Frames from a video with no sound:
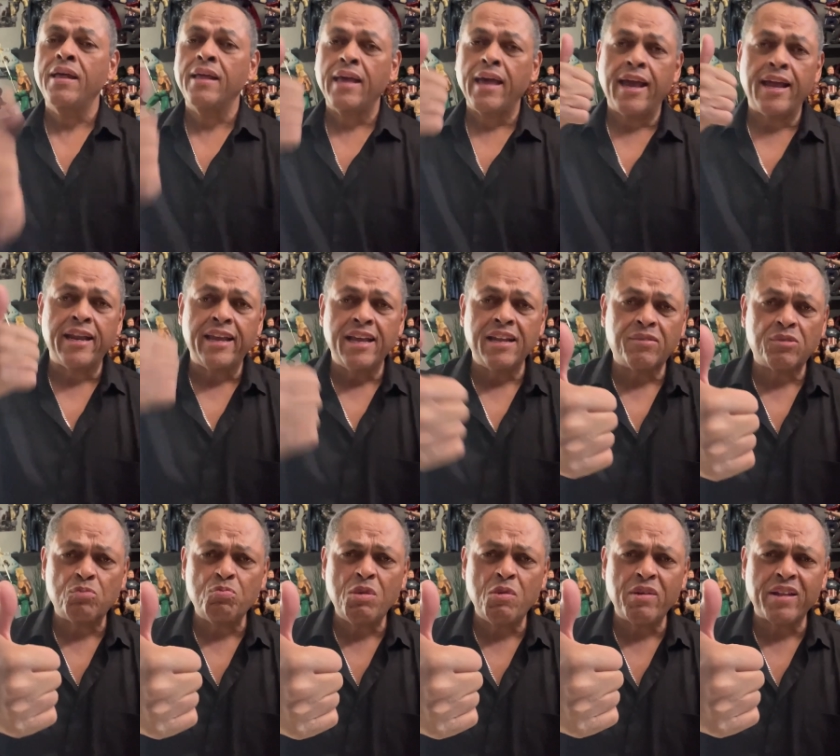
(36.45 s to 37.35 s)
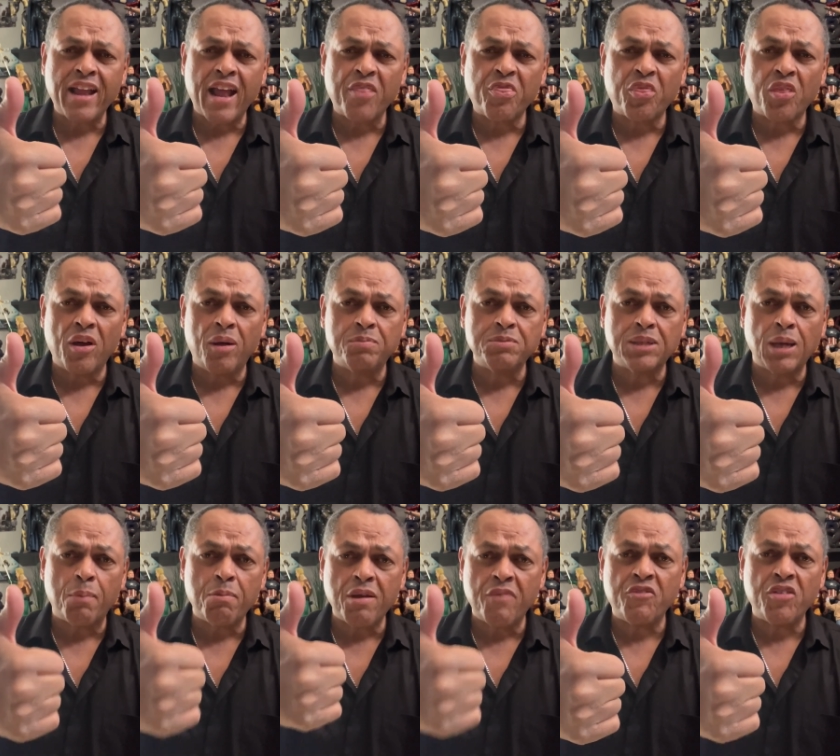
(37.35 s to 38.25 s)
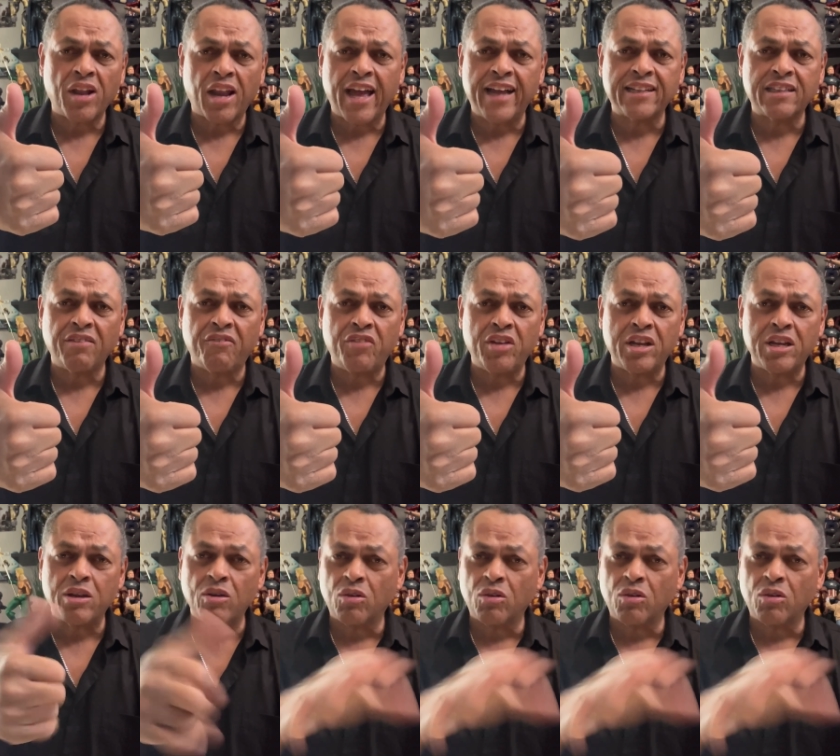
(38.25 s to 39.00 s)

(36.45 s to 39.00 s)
and hit me with that thumbs up if you like the video,